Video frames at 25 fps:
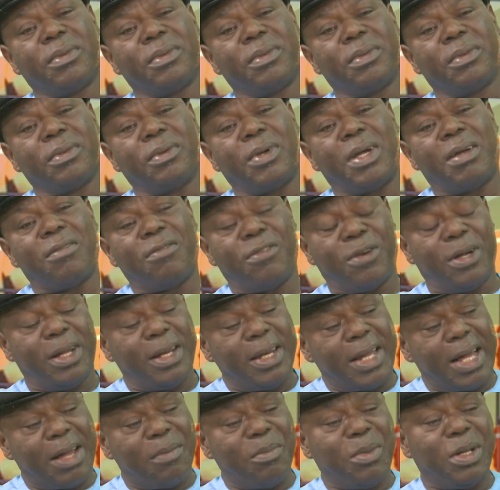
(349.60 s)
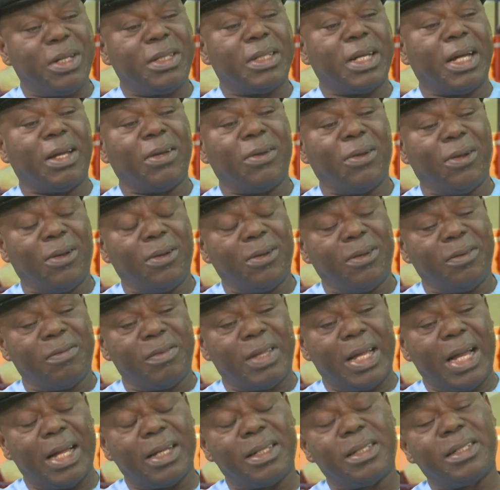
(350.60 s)
to avoid damage and all of
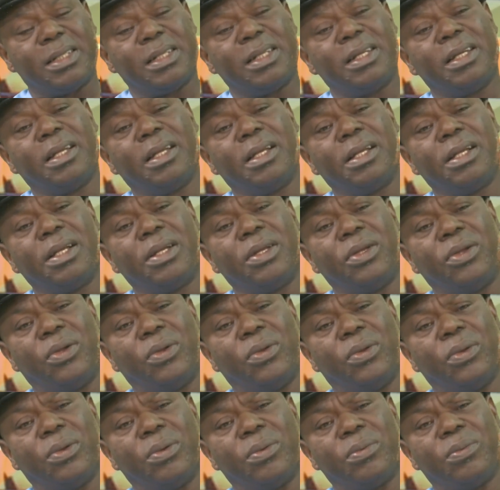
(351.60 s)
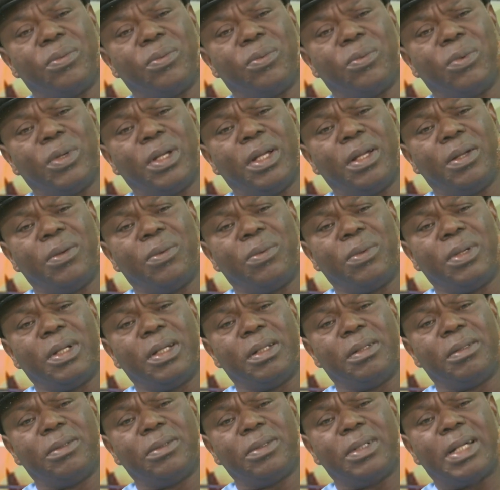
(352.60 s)
that.
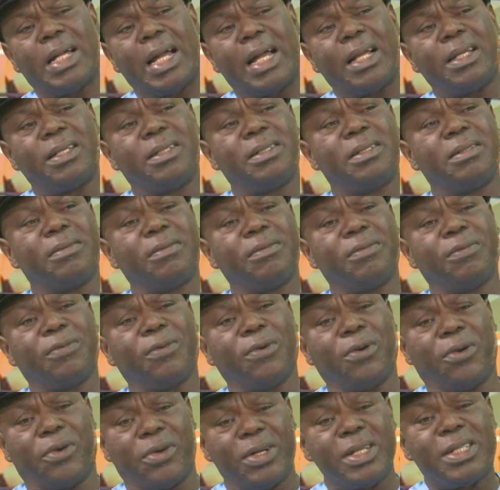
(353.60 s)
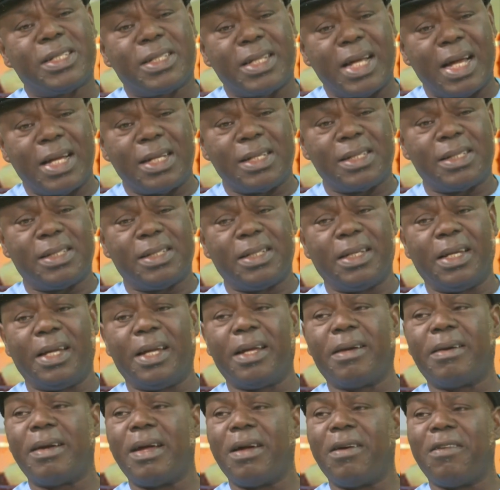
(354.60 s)
We look at, for instance, the
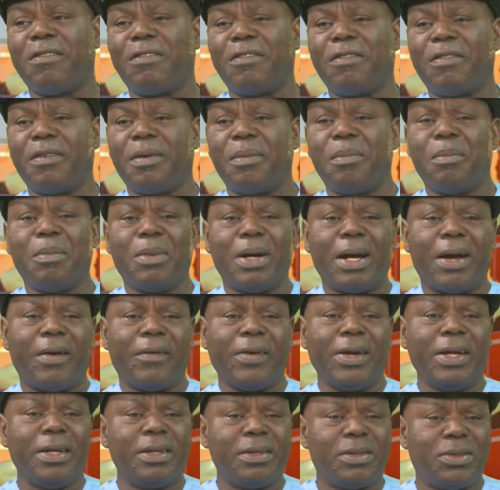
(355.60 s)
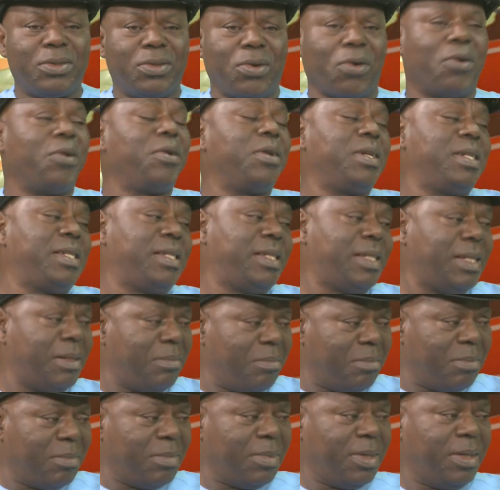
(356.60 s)
area of marine tourism.
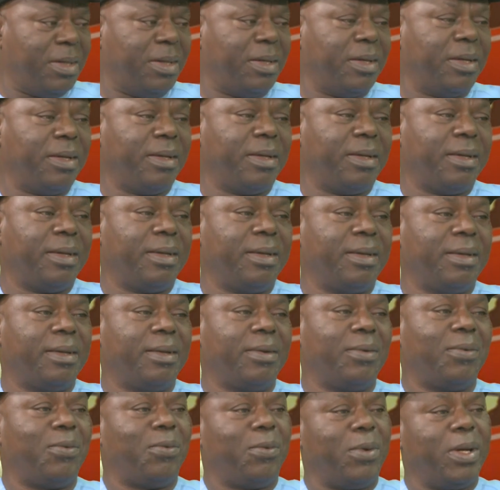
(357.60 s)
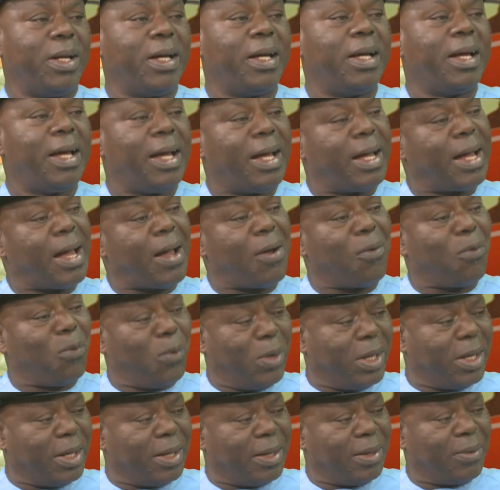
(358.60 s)
Where are
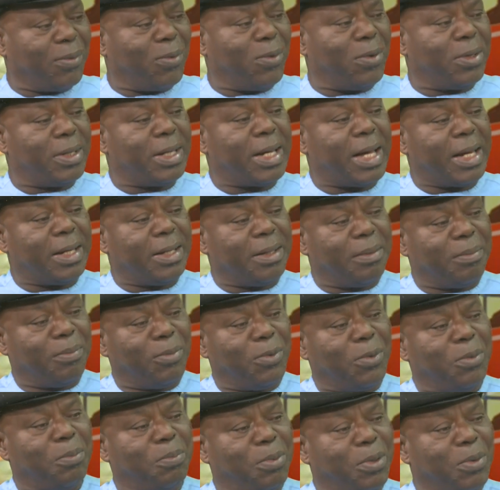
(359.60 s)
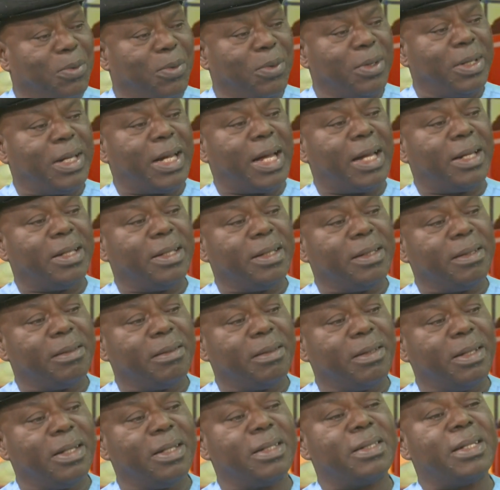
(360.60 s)
we? What are the blueprints? What are the
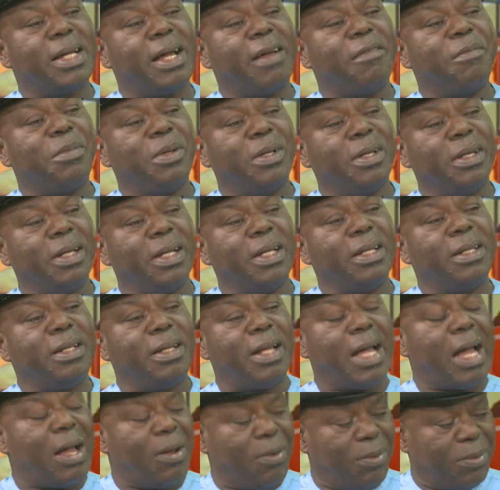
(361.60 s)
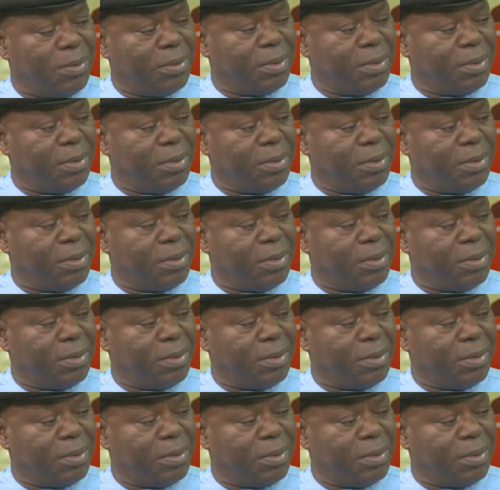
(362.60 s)
things that have been laid down